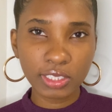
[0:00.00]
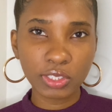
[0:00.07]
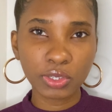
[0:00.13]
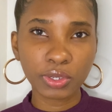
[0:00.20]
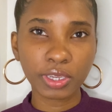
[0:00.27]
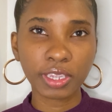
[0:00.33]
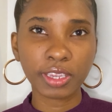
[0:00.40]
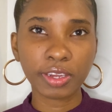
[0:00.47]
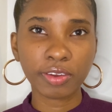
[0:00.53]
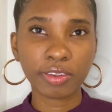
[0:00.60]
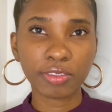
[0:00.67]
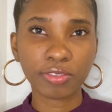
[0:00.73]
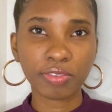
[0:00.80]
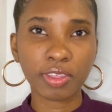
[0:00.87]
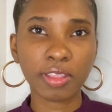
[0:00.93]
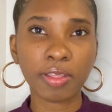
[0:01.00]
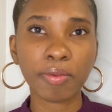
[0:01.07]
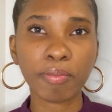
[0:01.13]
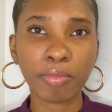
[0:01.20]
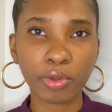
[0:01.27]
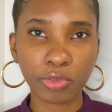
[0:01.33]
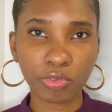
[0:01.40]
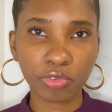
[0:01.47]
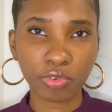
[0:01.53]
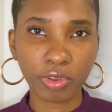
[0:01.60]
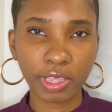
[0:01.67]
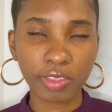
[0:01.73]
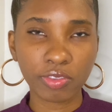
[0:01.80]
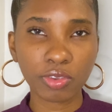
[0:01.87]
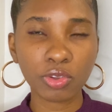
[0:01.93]
Your hair is feeling
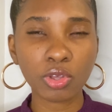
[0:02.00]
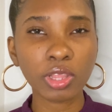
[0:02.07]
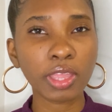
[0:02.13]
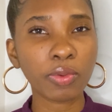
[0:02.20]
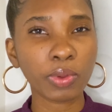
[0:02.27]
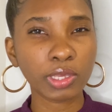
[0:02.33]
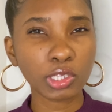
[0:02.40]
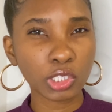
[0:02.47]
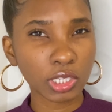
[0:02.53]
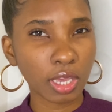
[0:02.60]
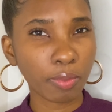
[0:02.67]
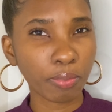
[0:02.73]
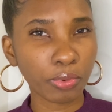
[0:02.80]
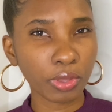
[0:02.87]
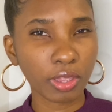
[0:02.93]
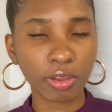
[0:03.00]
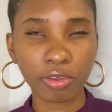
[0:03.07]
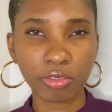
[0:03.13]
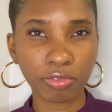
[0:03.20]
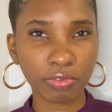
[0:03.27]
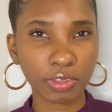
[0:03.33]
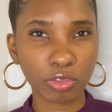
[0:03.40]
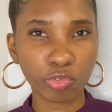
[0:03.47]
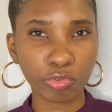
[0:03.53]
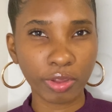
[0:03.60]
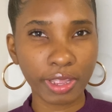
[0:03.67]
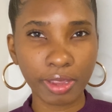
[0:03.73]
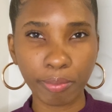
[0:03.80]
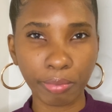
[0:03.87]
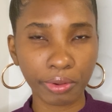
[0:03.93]
moisturized. You know, like when you shampoo, your hairs feel
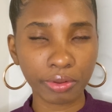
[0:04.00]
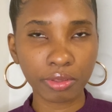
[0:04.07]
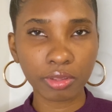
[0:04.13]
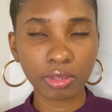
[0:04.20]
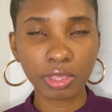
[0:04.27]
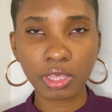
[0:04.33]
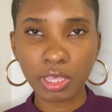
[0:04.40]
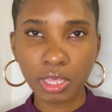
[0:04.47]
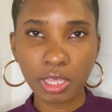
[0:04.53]
dry and brittle.